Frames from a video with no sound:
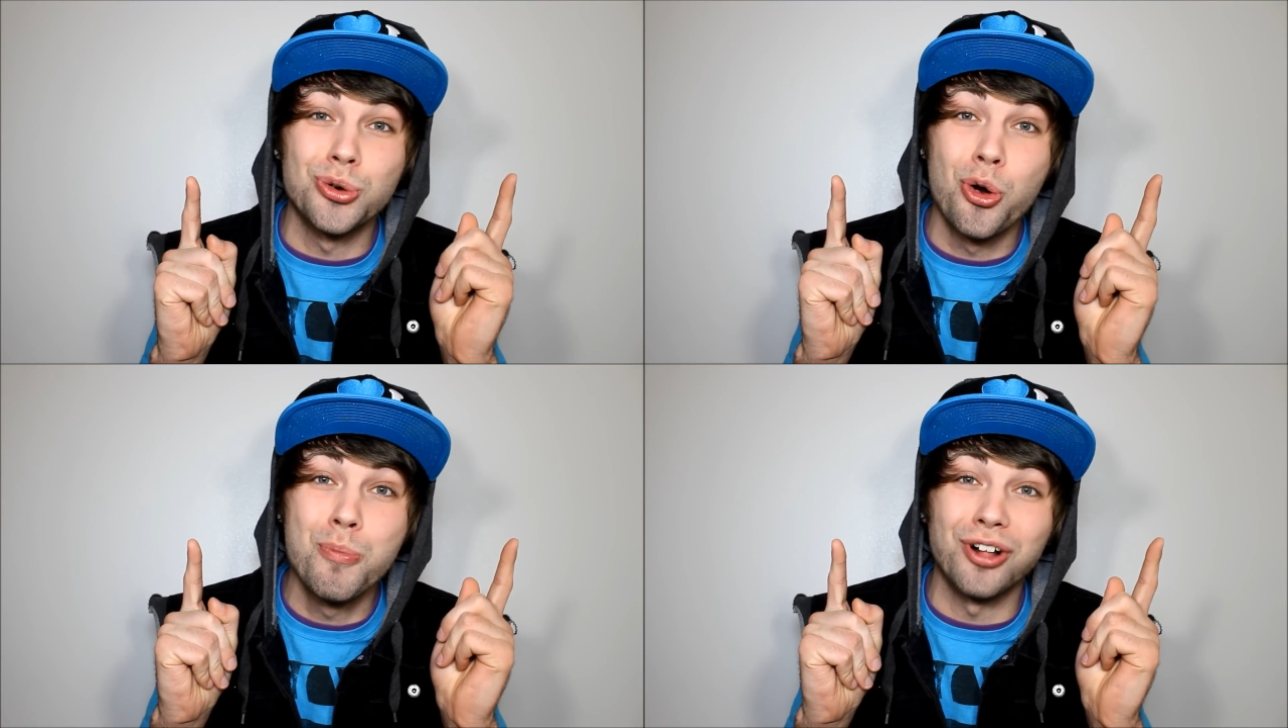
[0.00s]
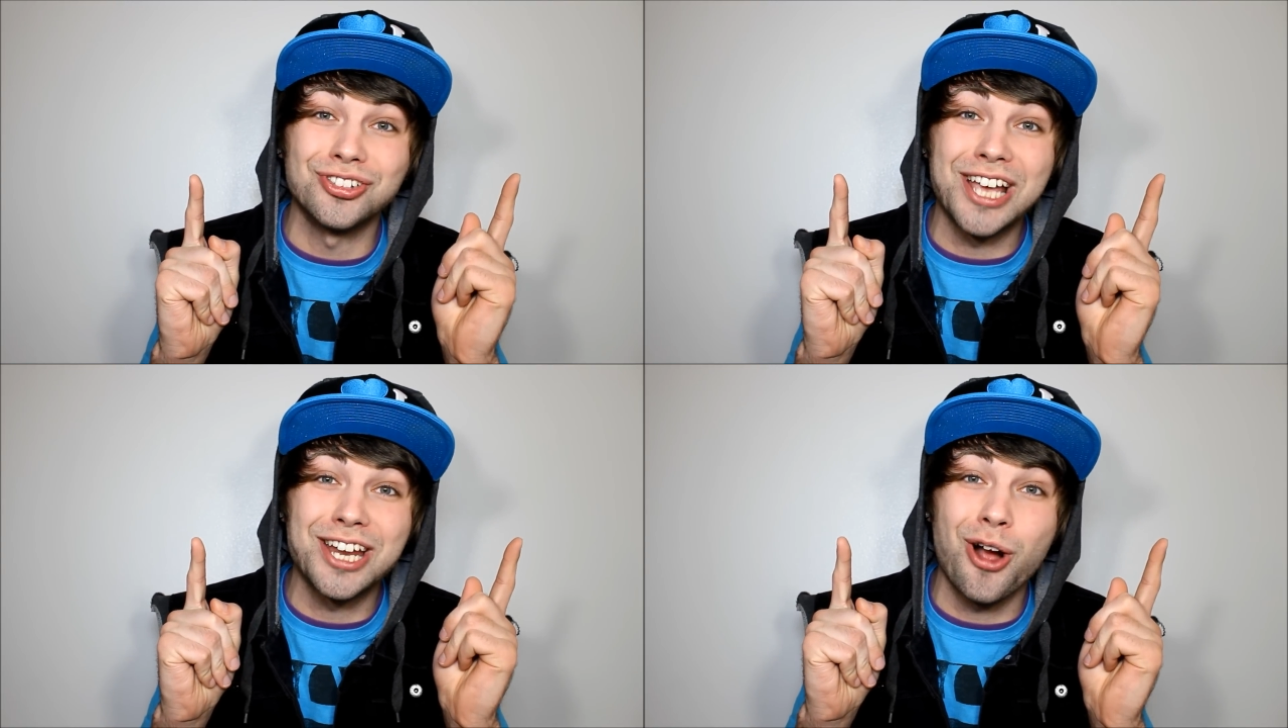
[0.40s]
Drew
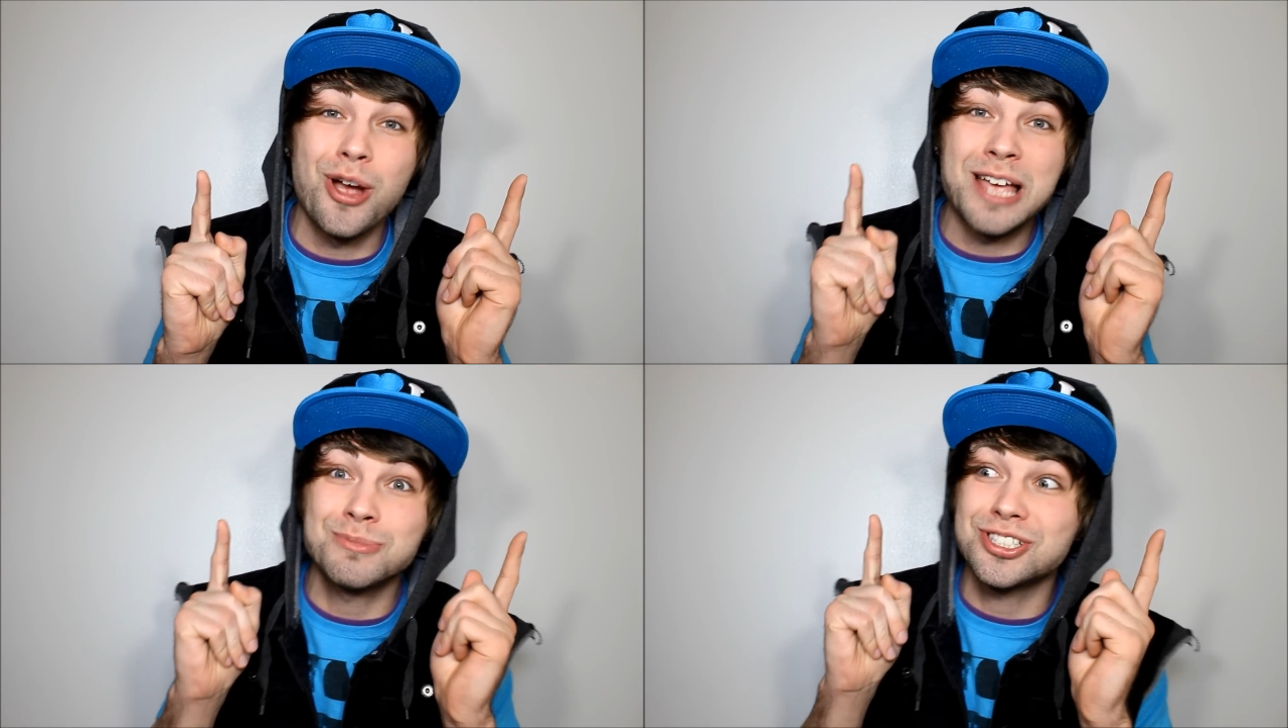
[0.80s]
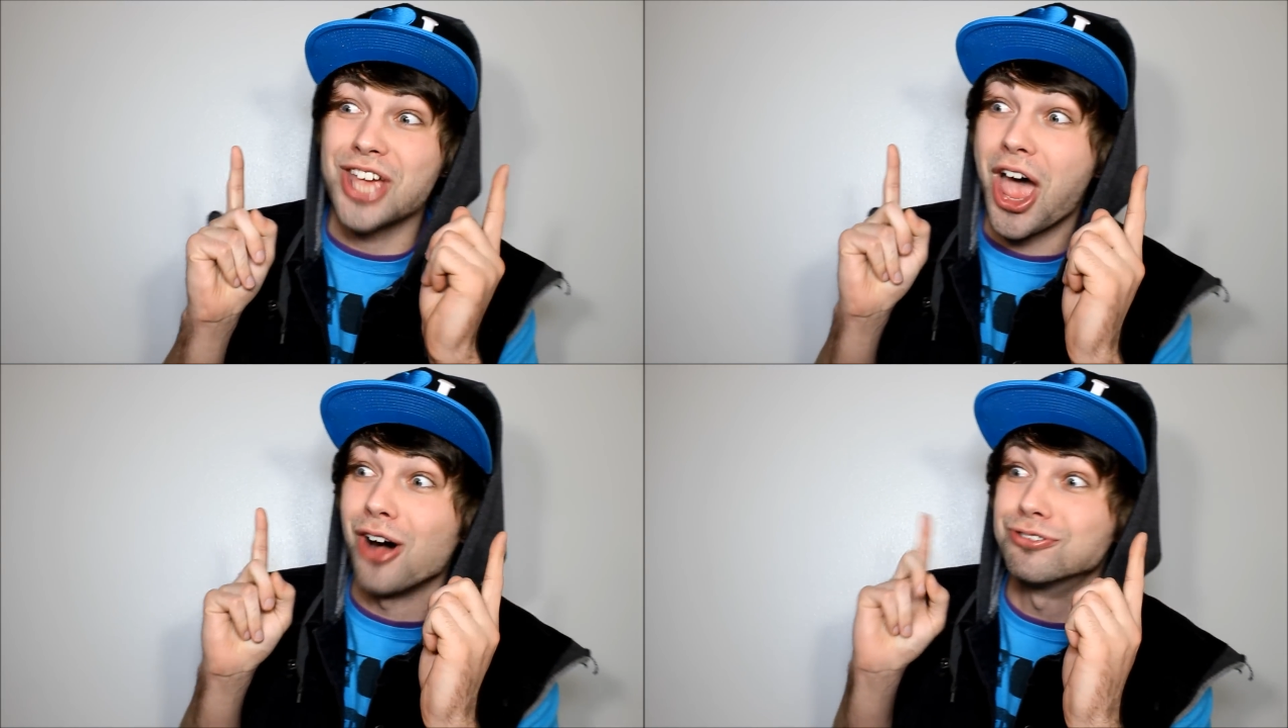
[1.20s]
Malino
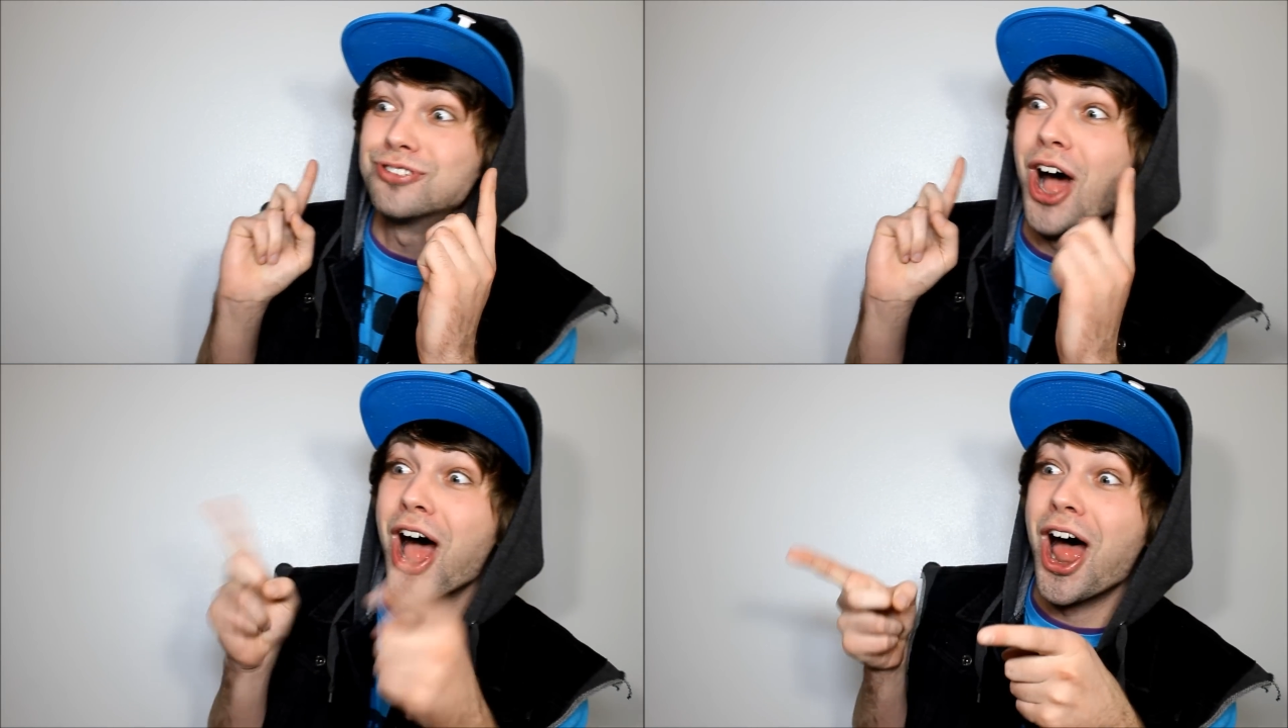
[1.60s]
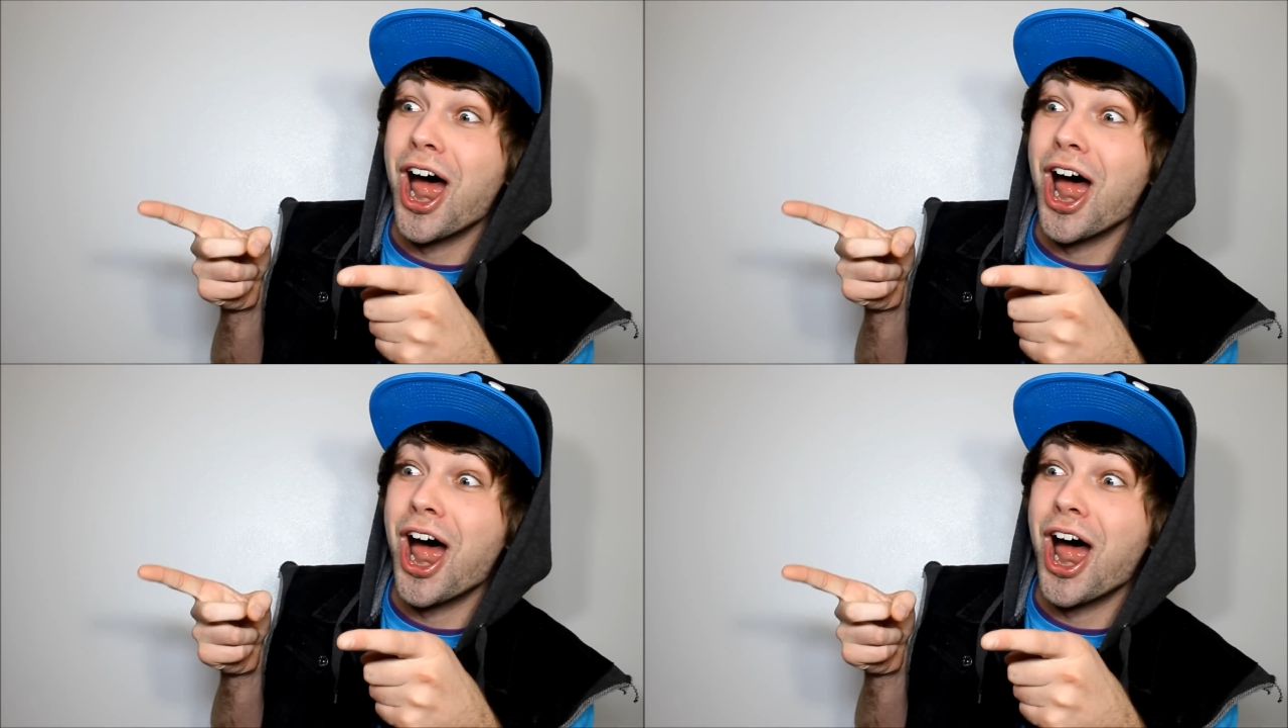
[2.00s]
himself.